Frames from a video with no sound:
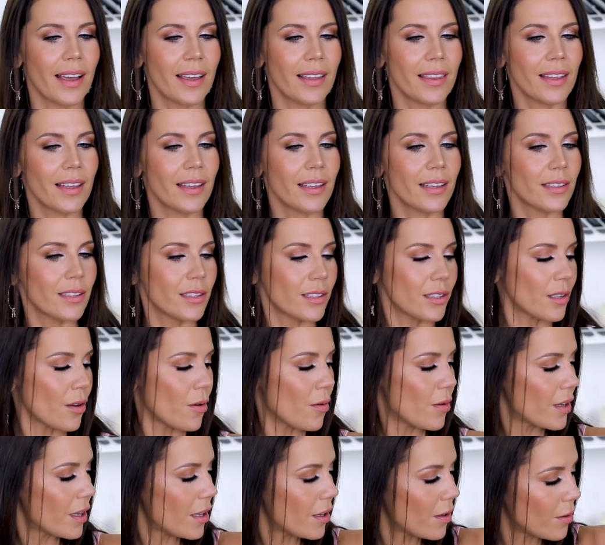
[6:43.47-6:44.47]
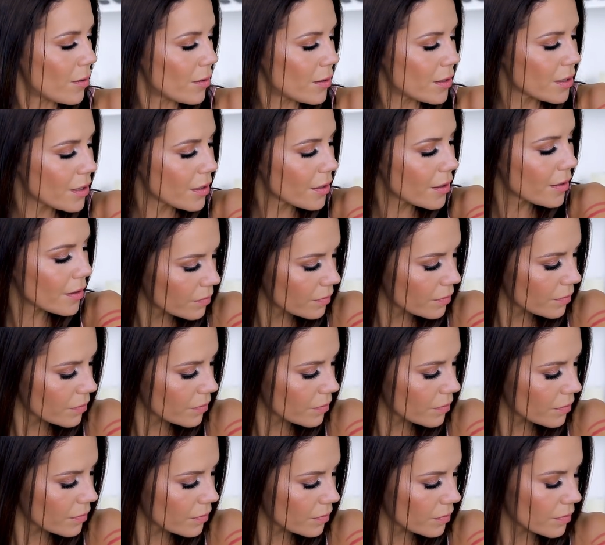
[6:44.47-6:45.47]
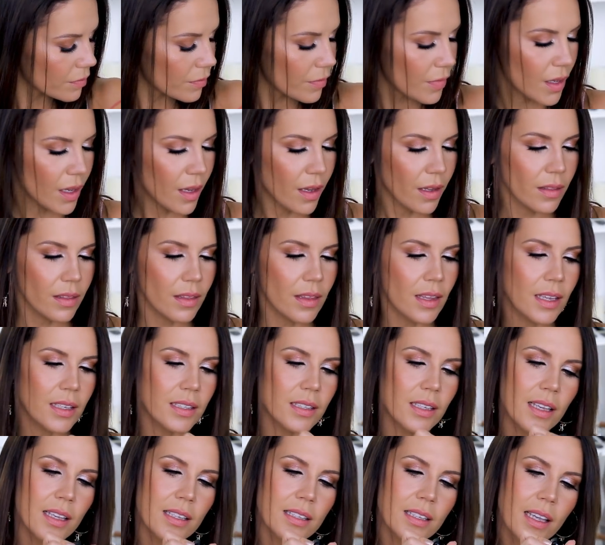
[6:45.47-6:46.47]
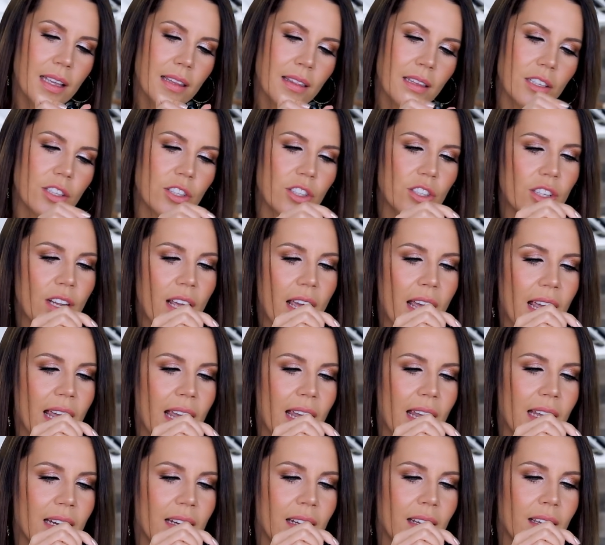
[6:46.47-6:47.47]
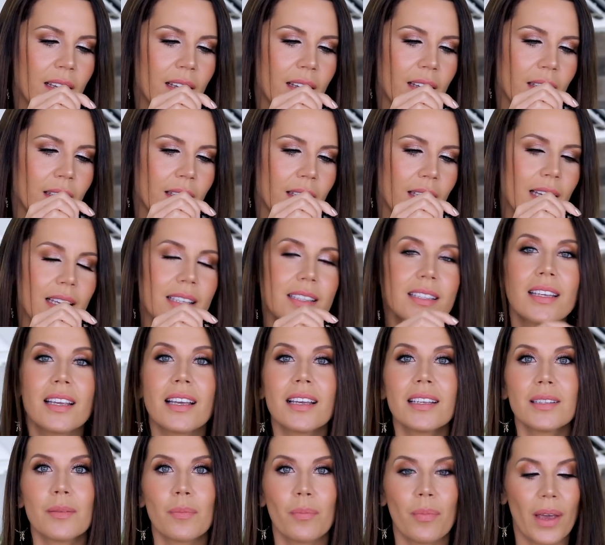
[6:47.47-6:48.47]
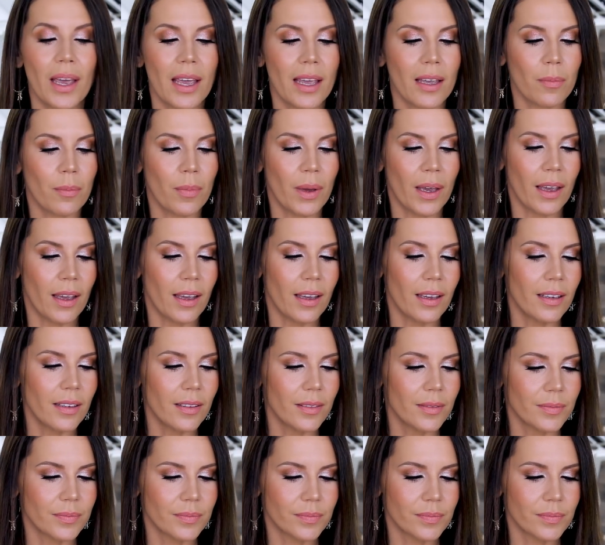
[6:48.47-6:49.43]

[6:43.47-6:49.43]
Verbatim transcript: I think it's so cute. This is in the shade Kiss Kiss Bang Bang.